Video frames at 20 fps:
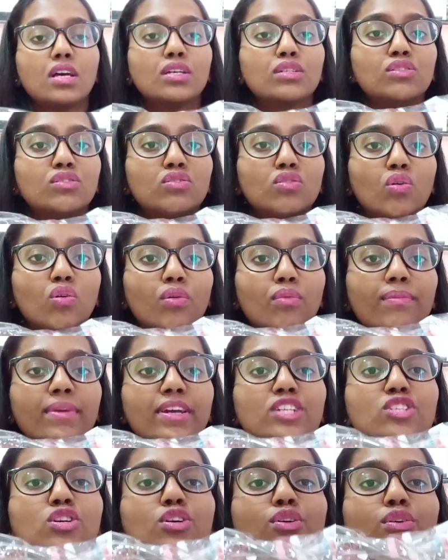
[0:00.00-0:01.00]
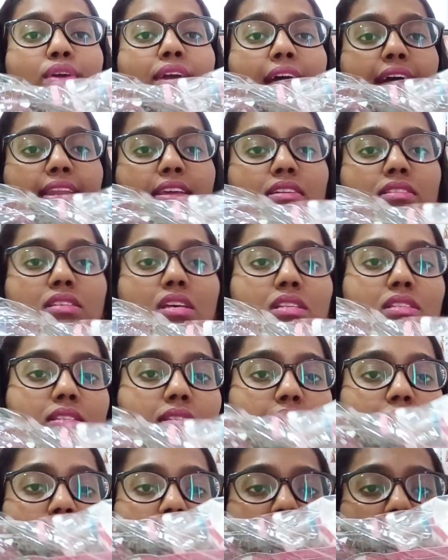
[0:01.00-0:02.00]
so make sure you carry a
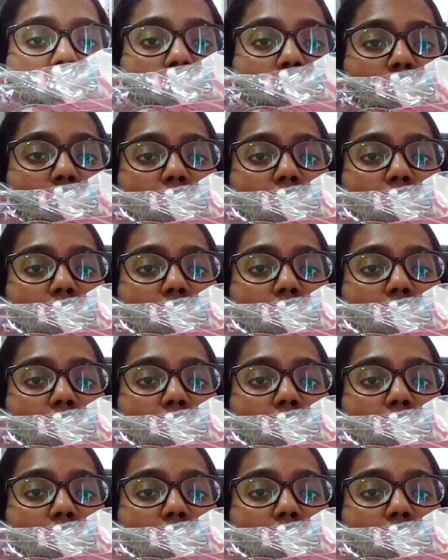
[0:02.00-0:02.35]
sunscreen